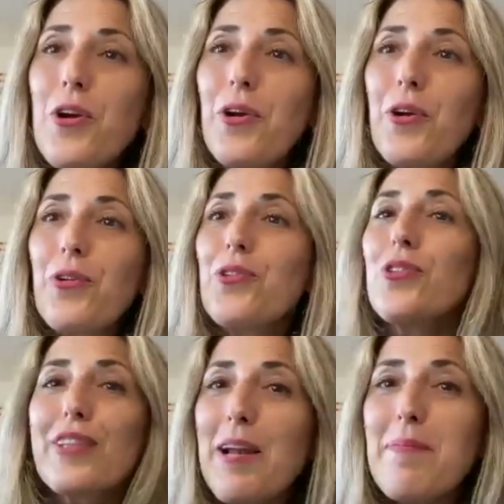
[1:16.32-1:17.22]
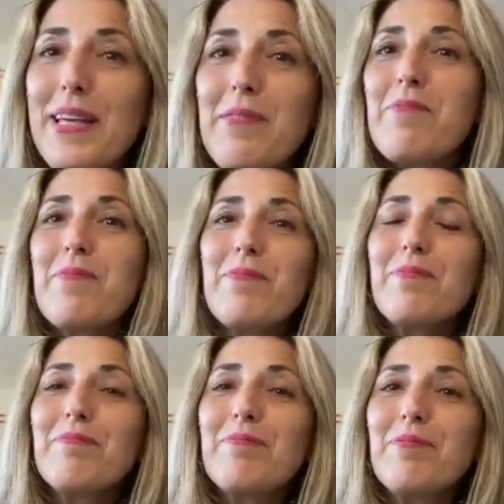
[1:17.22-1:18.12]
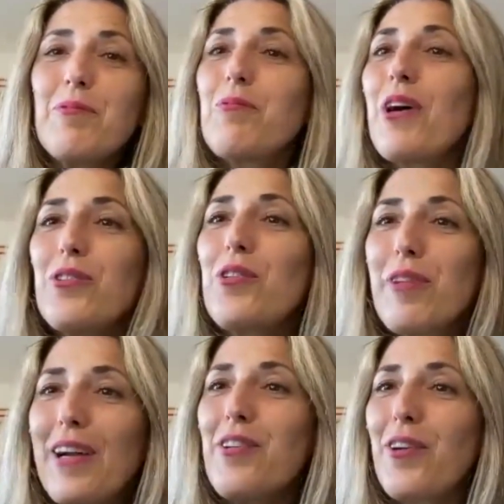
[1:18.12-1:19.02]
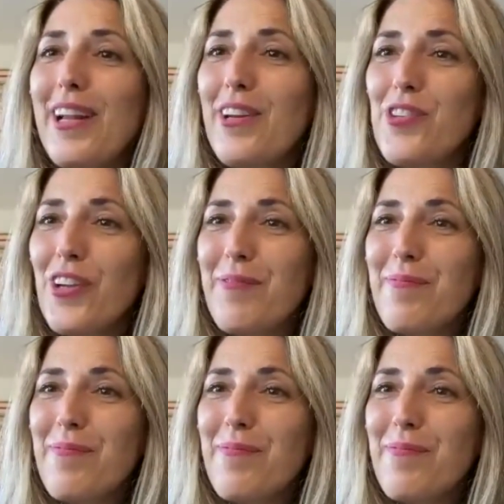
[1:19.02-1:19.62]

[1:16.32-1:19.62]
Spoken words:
Could you tell me, where do you find your energy?